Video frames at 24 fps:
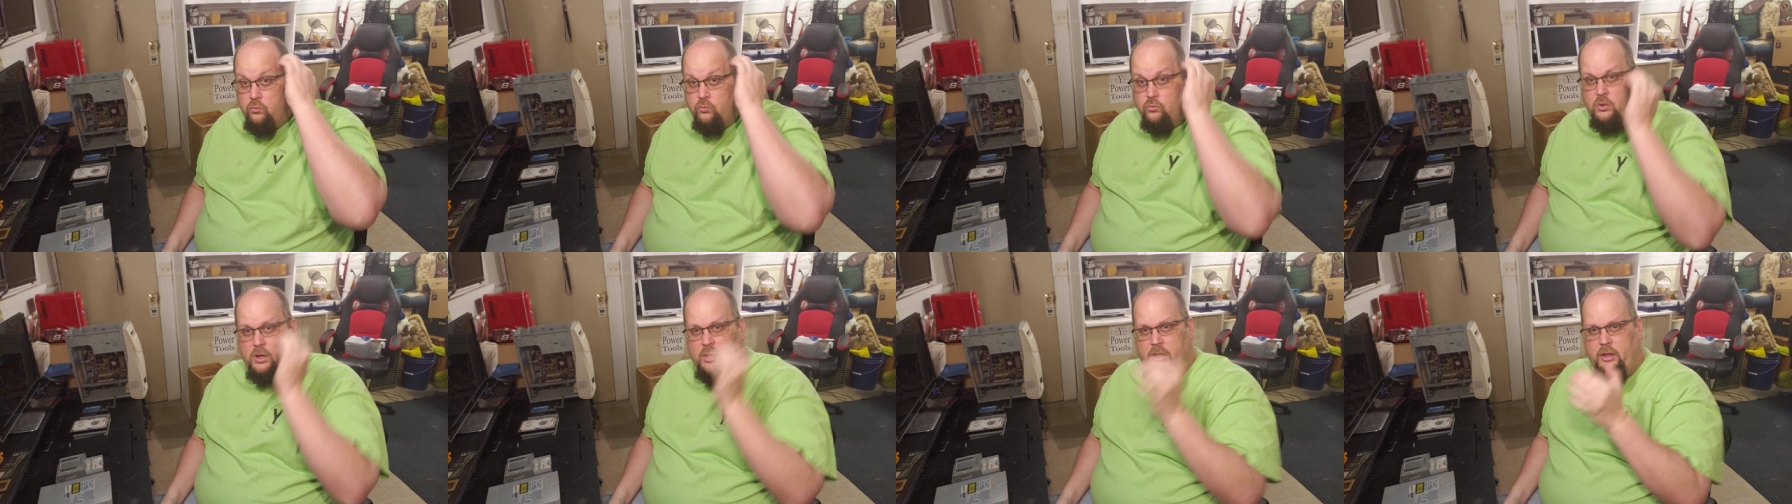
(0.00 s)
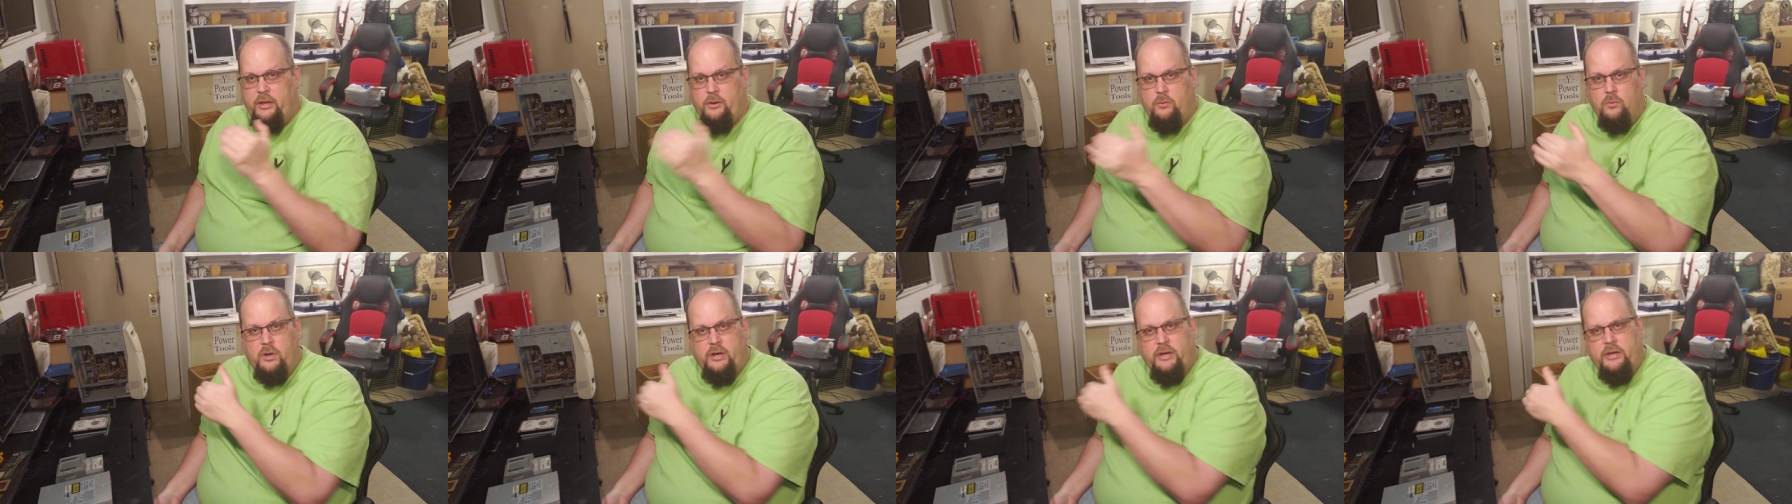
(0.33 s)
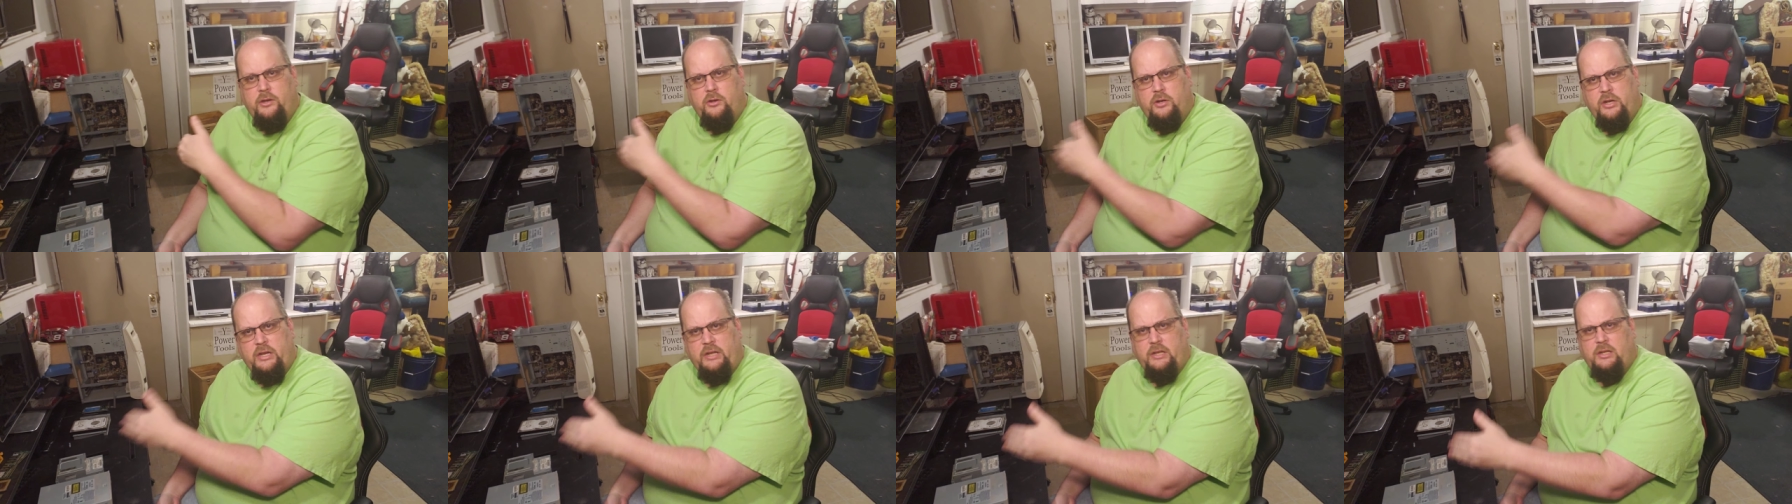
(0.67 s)
really where
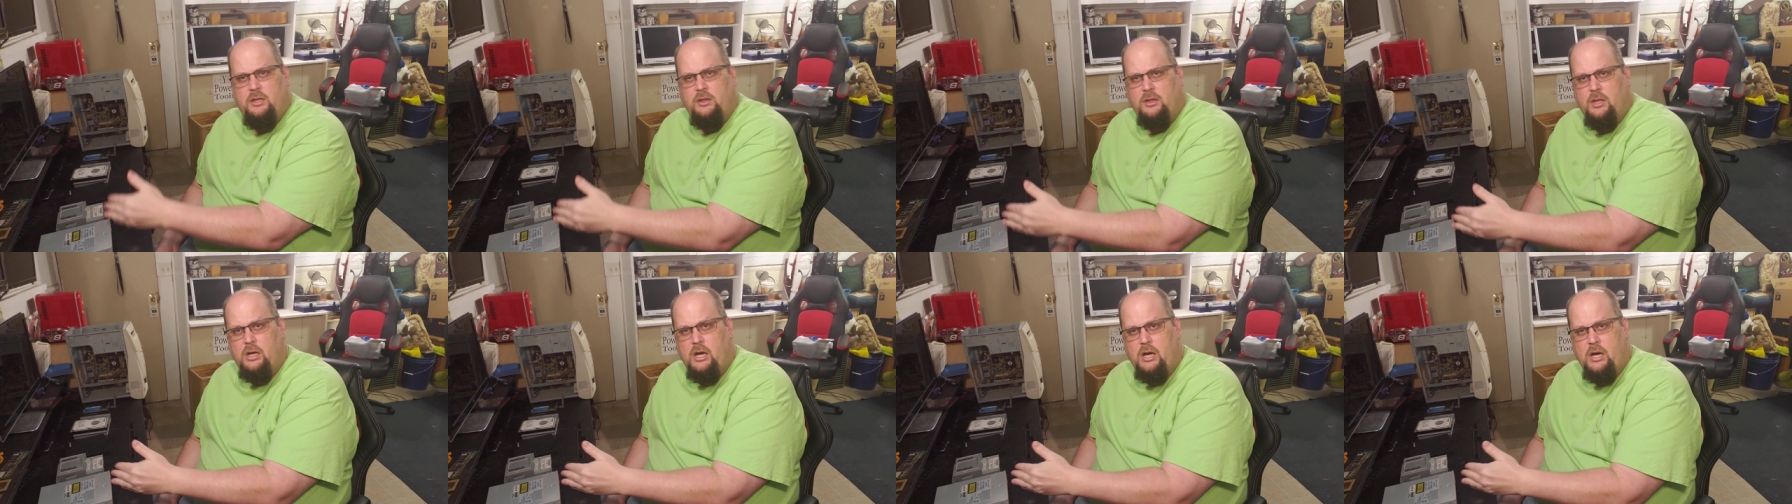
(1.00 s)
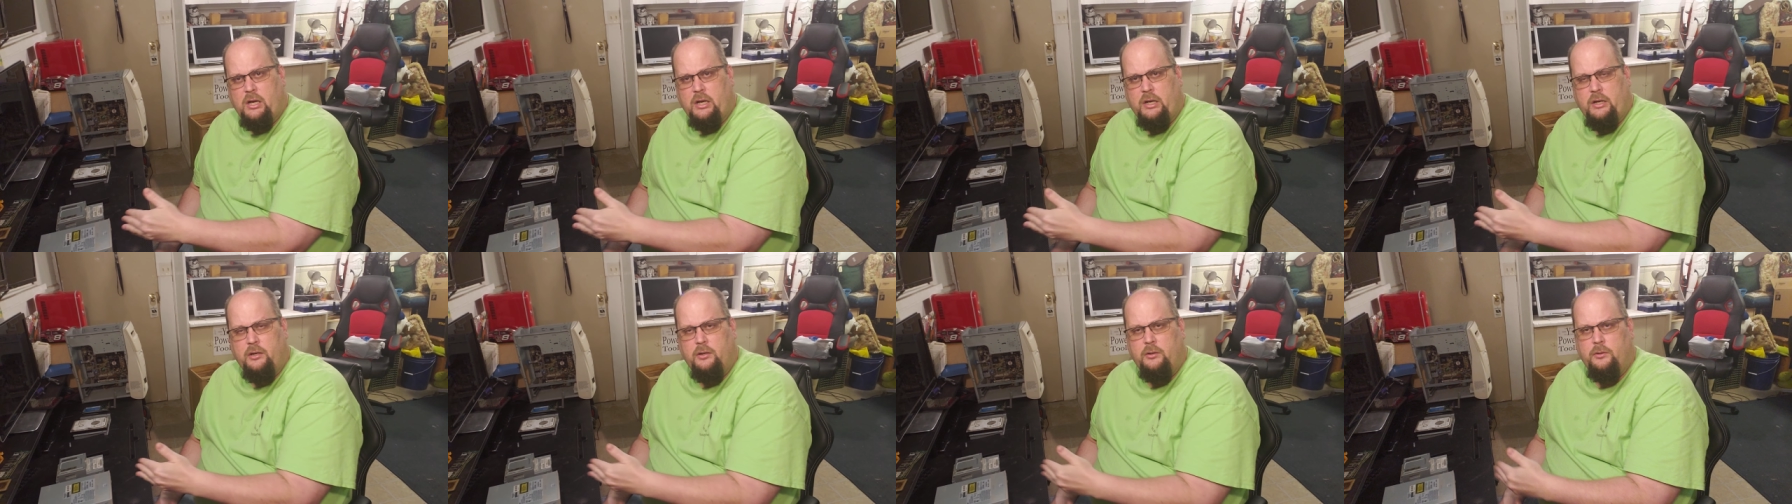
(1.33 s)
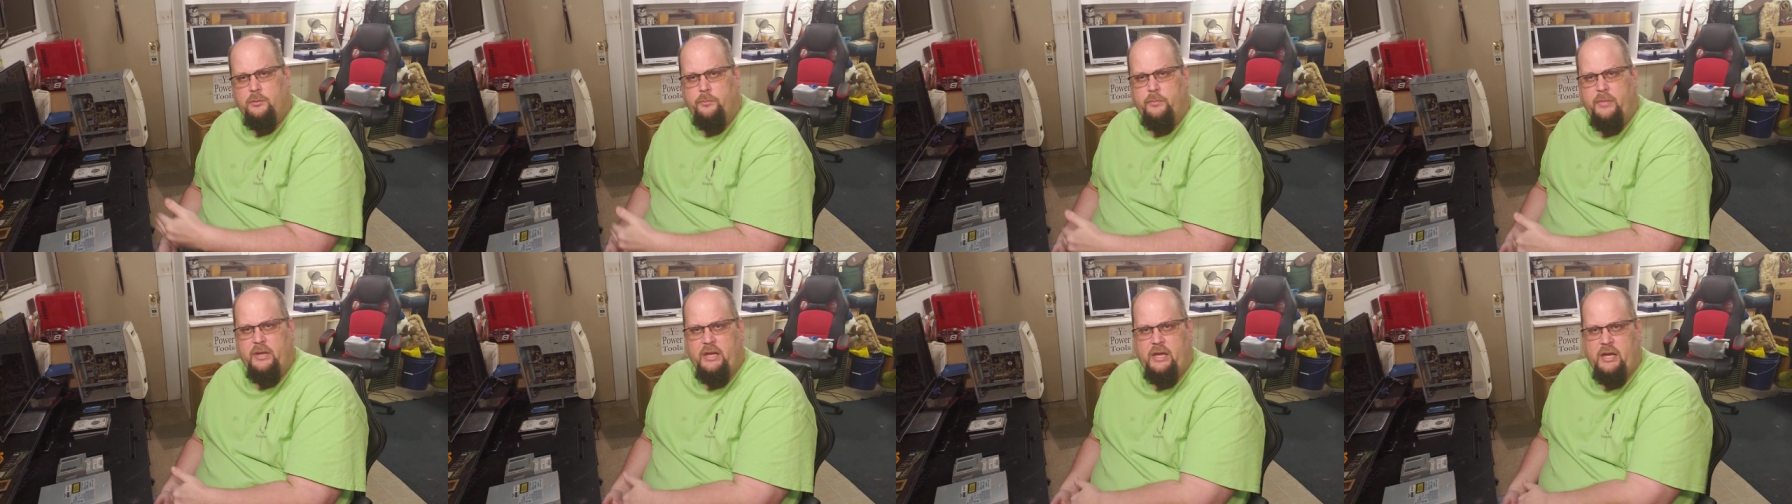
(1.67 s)
you need to look
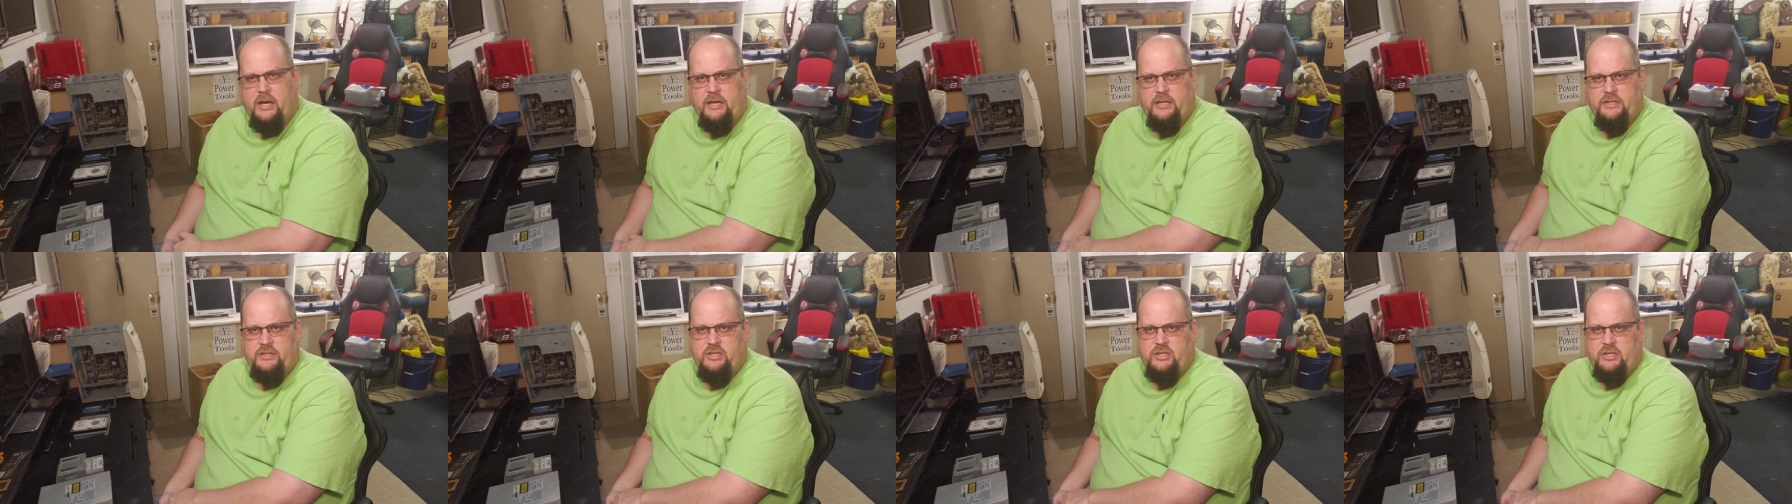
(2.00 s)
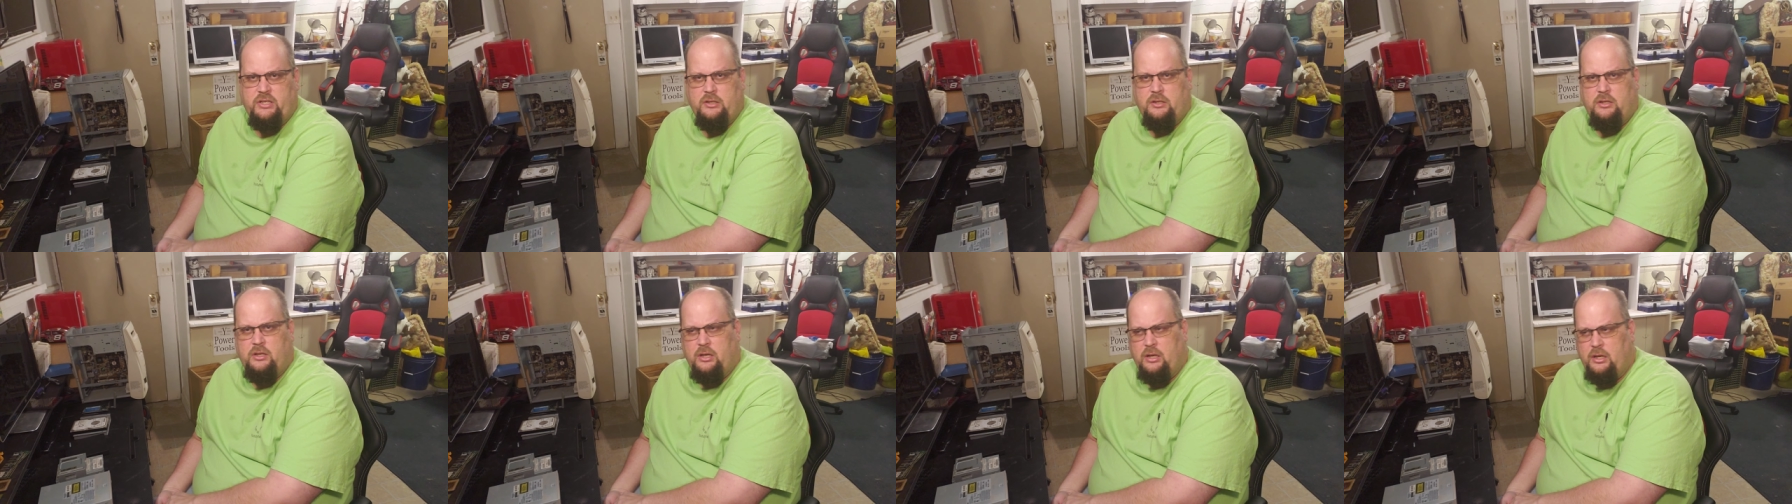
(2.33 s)
because it,